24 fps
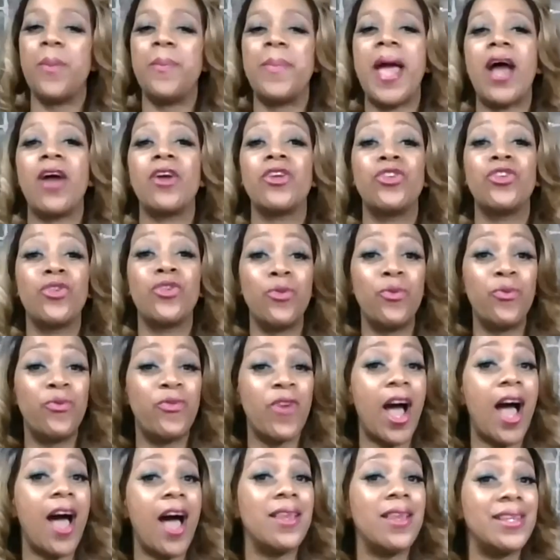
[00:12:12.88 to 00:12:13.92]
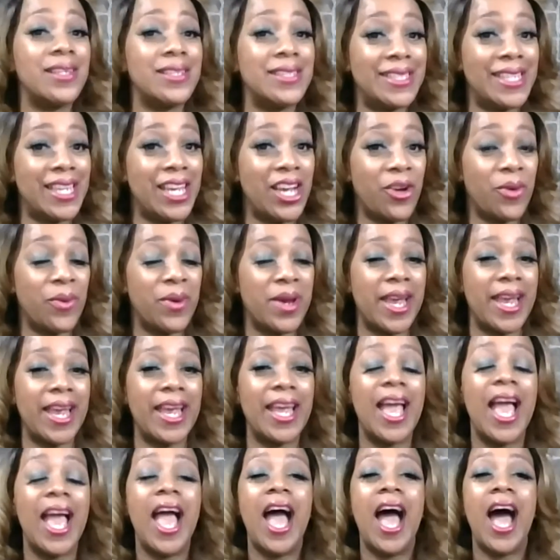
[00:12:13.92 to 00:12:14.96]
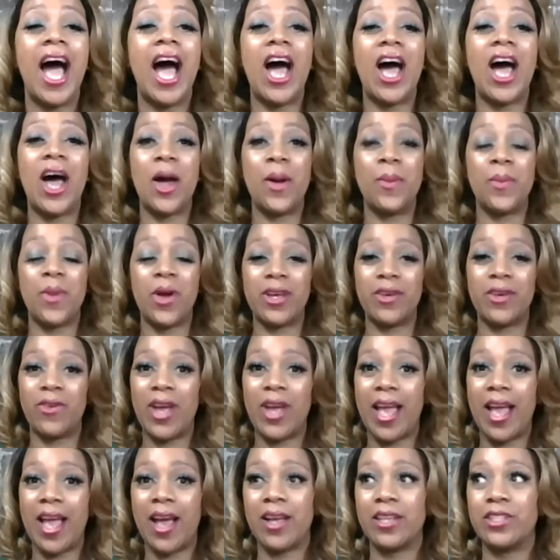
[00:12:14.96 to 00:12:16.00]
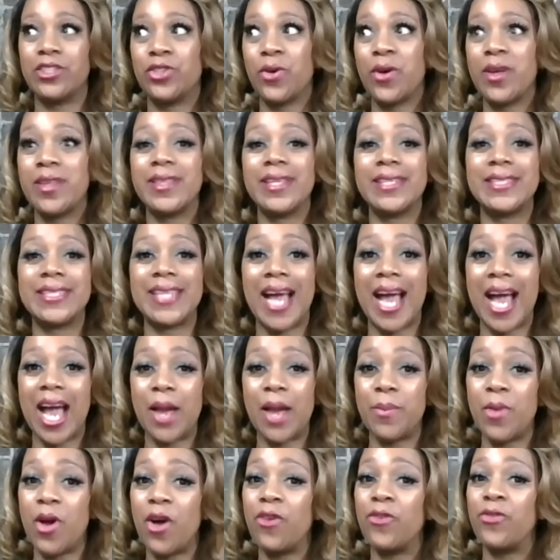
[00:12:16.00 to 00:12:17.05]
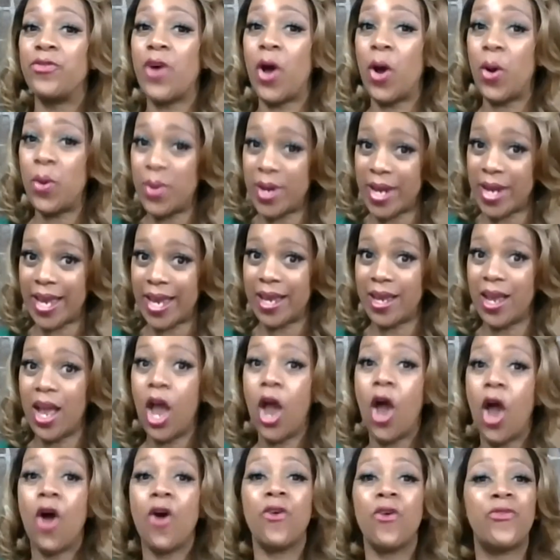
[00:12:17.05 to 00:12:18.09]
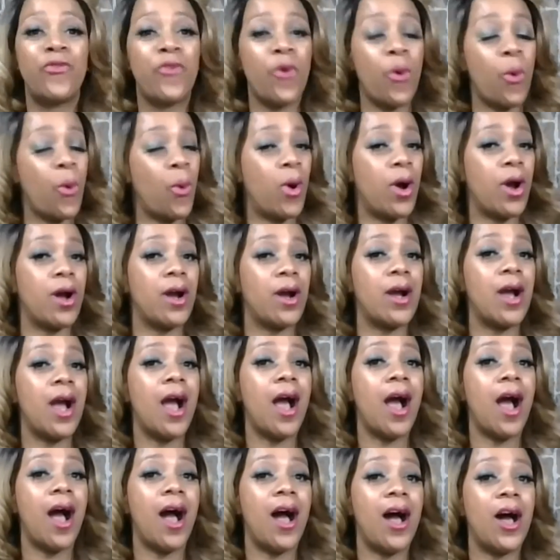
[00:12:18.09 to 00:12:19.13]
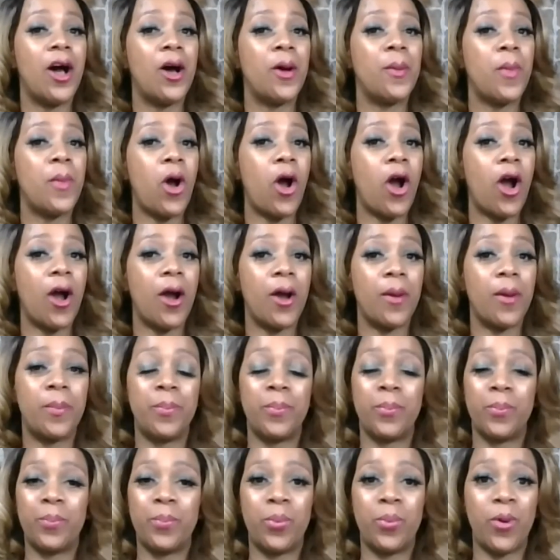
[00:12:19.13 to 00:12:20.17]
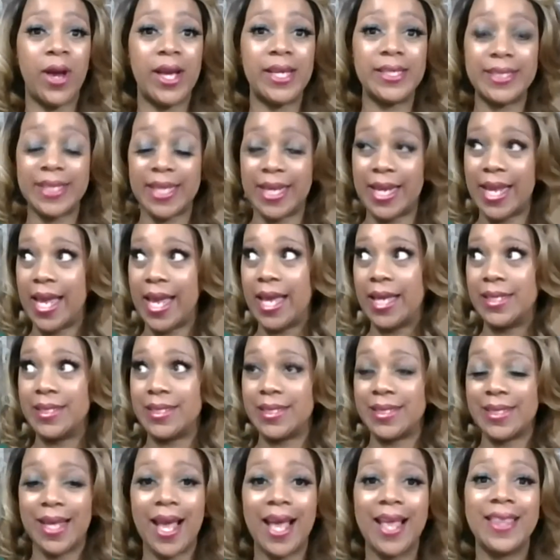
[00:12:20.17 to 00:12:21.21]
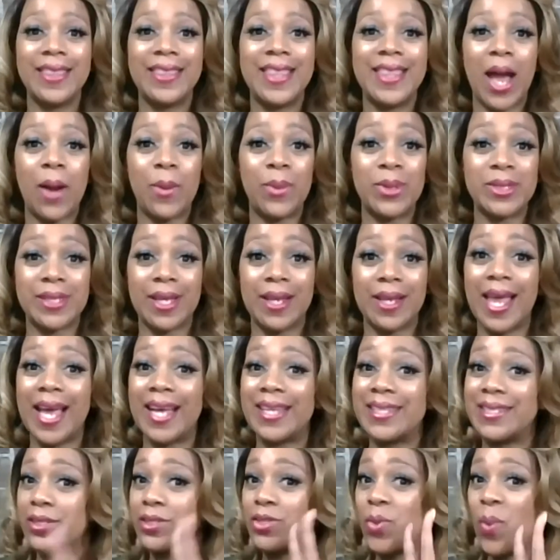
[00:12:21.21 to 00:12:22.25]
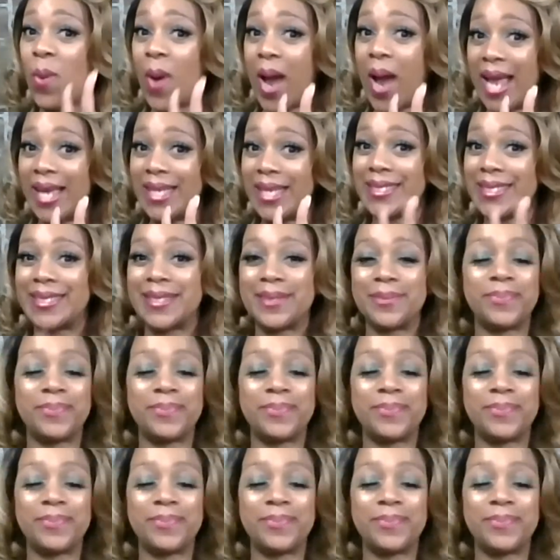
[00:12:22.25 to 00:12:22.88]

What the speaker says: about your volunteering during the time of voting for our president that was elected twice.